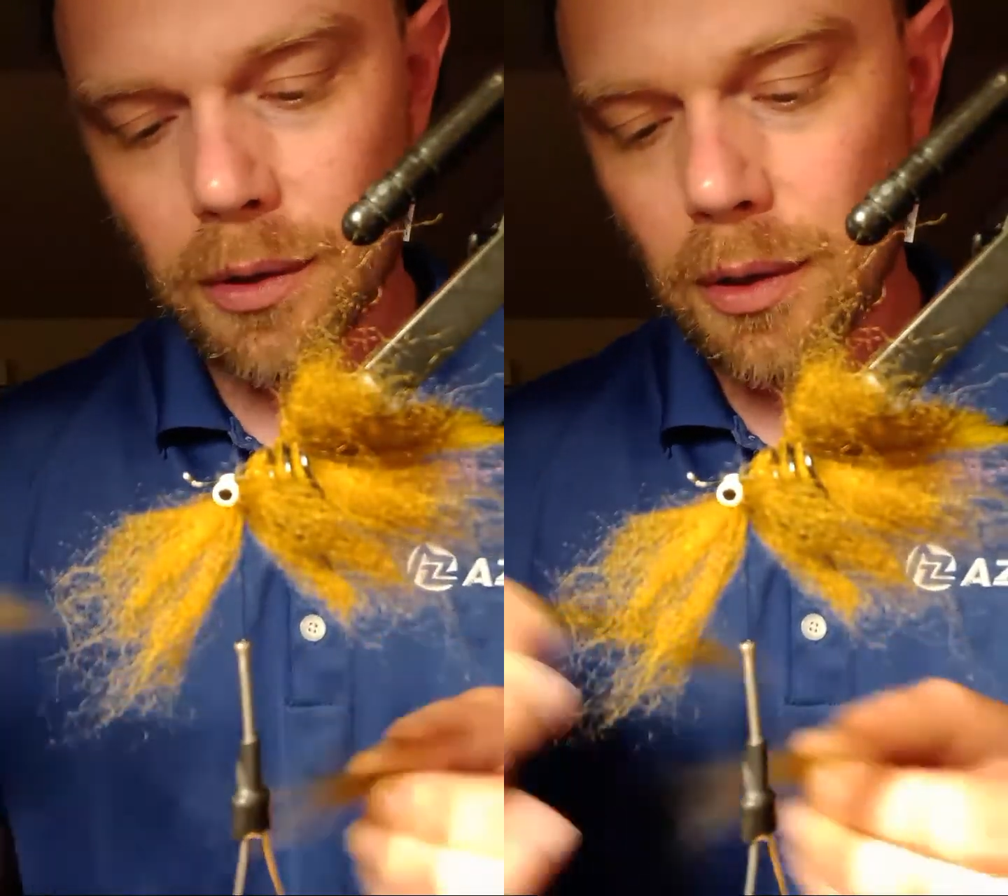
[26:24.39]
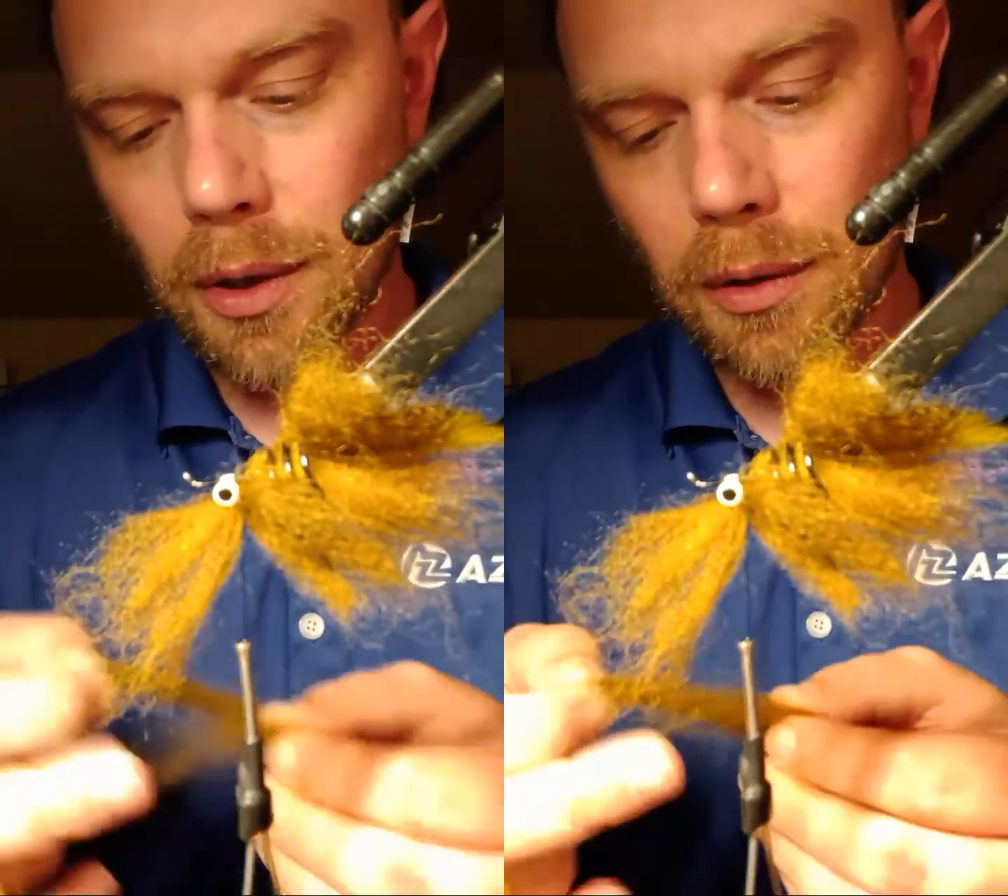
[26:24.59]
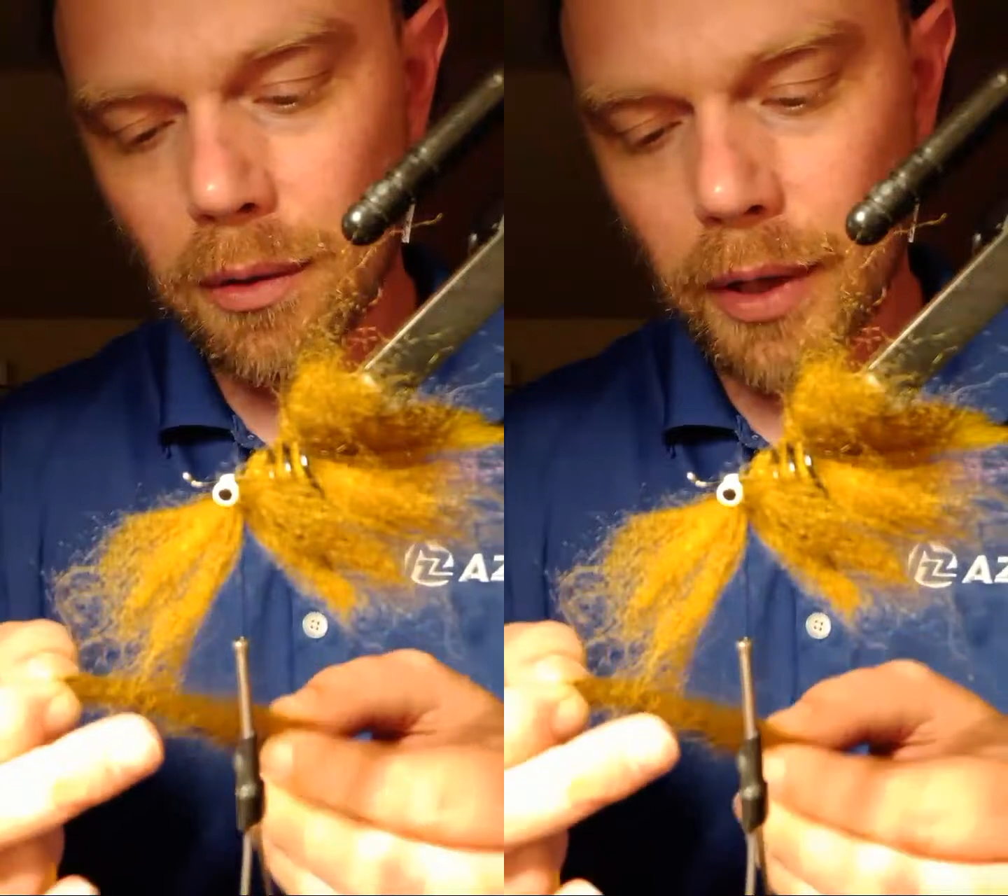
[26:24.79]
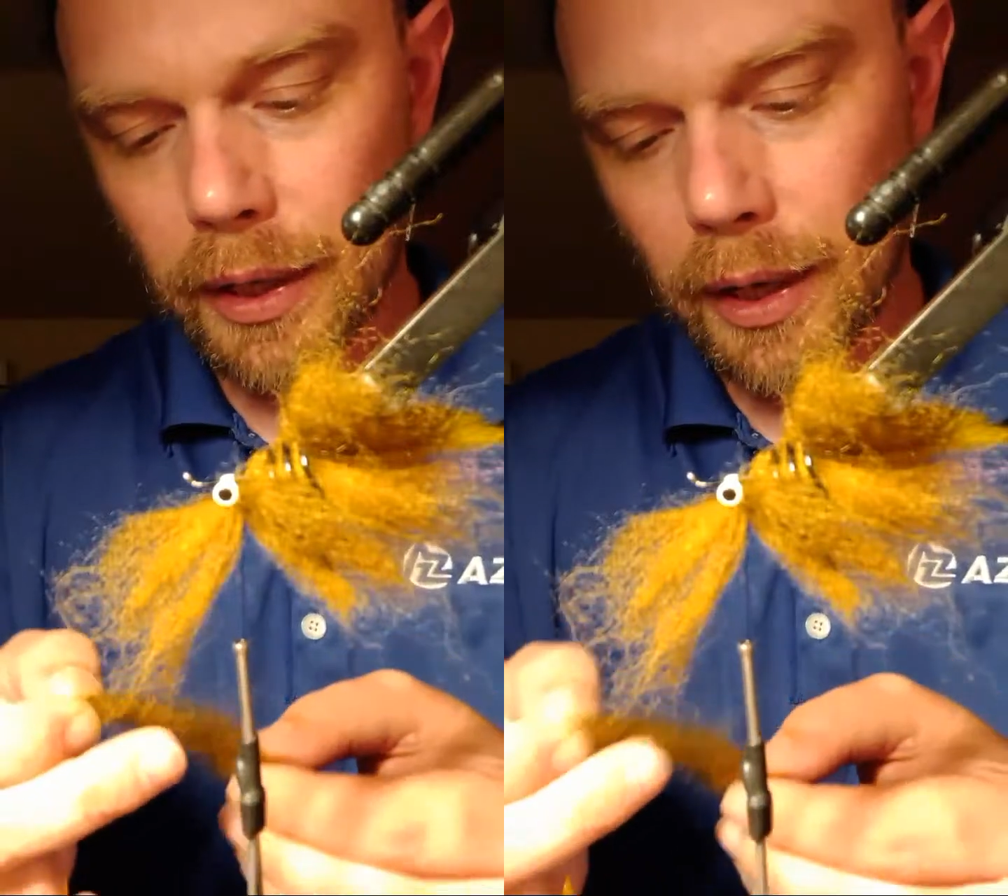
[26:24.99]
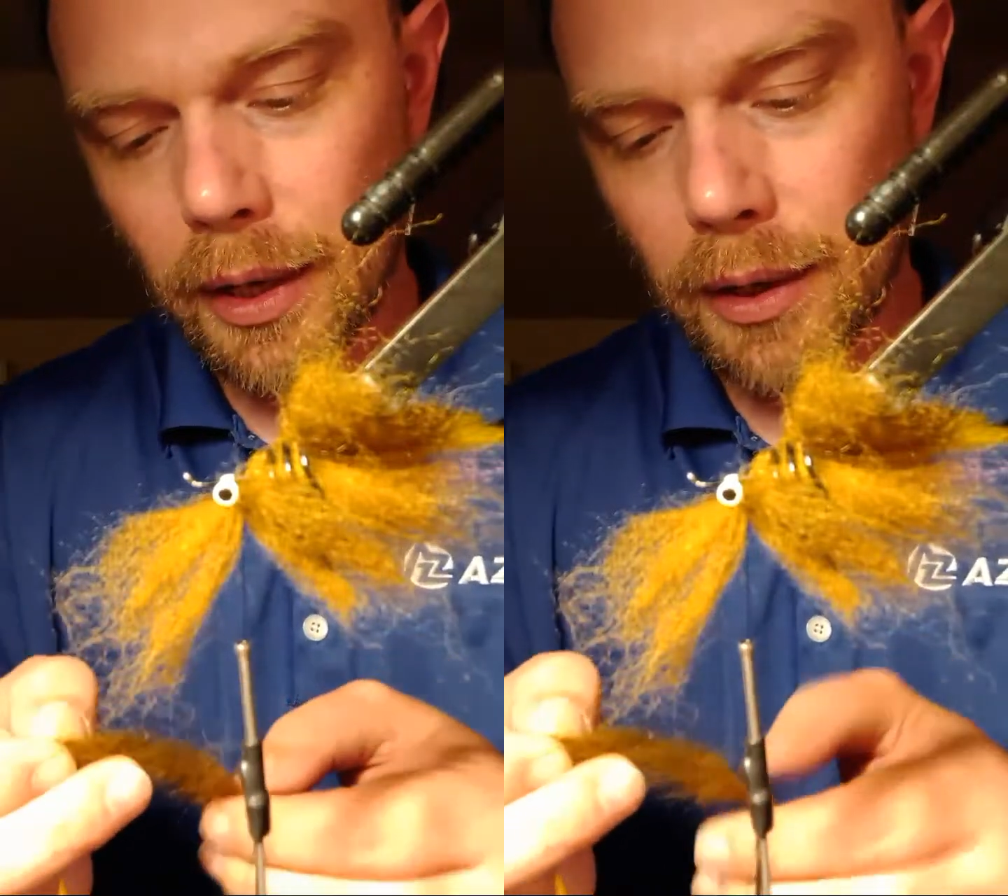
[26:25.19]
you know, I
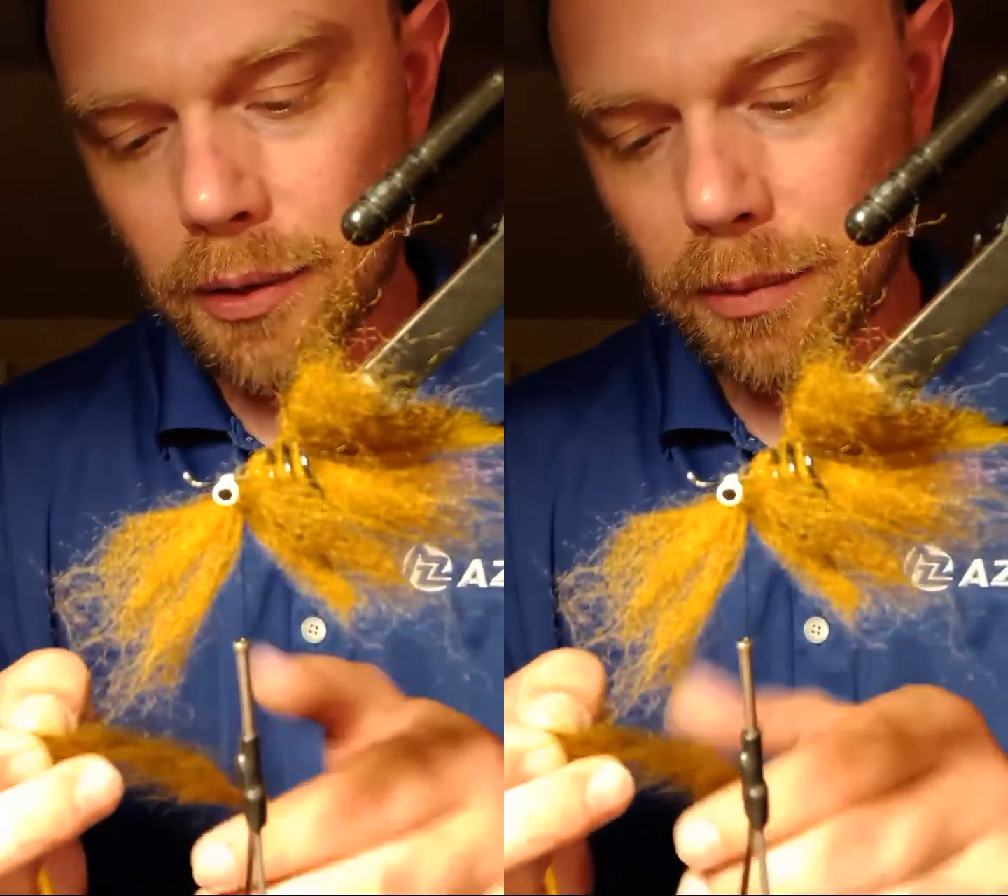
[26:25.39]
guess,